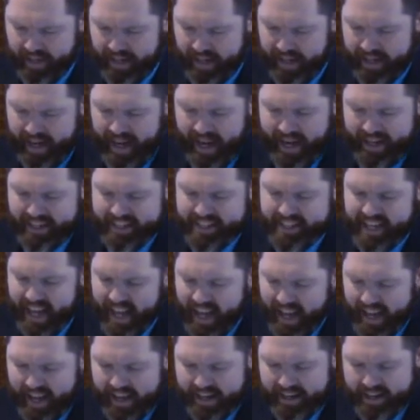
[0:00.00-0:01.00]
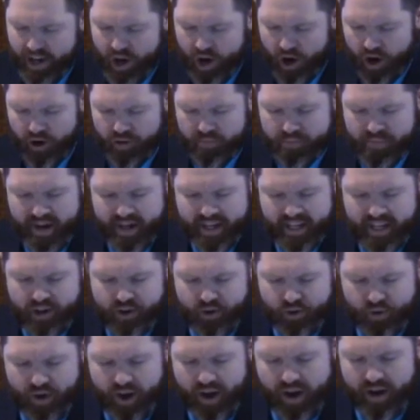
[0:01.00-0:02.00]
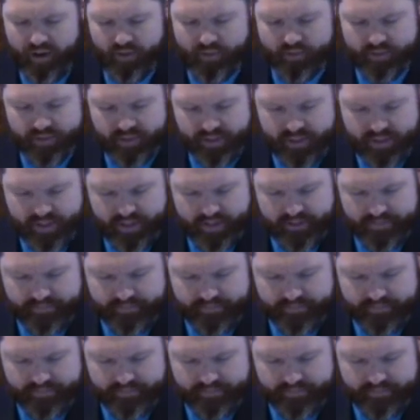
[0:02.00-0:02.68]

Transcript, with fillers: and on his head are many crowns.